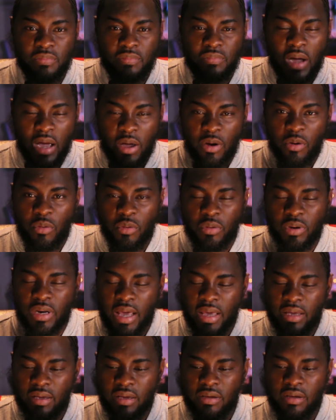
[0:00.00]
my own,
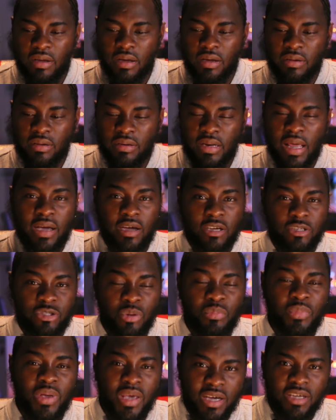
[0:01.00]
like a, like a
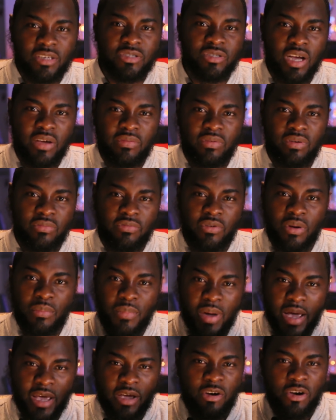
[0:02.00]
Jamaican driver from
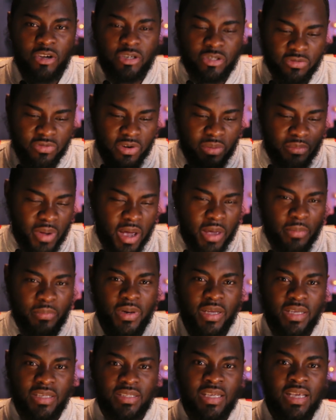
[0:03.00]
my country, from my
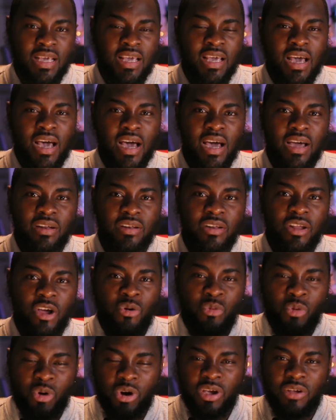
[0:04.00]
place, and they're
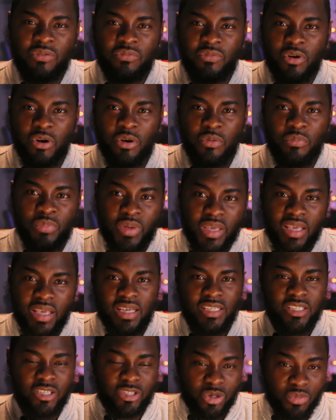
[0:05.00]
working for me
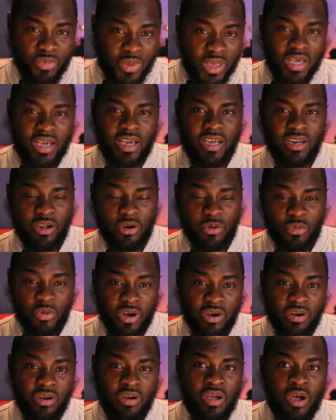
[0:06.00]
as a Jamaican, and
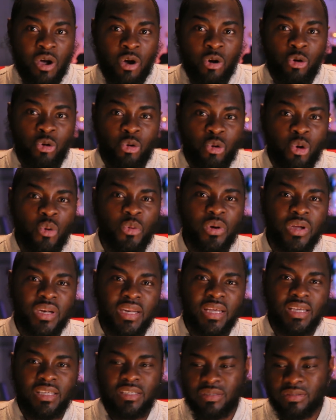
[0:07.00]
we're growing
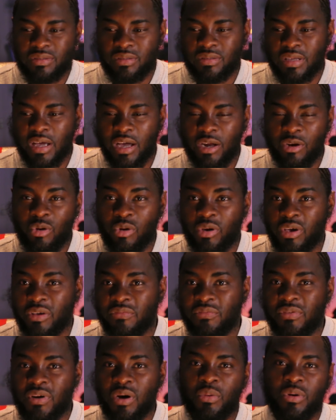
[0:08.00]
this and looking
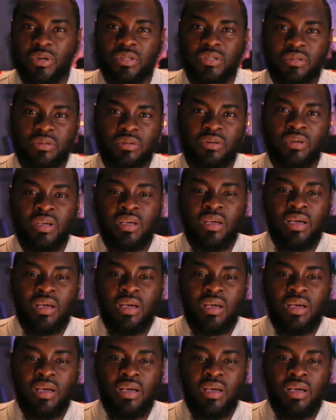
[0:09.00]
forward to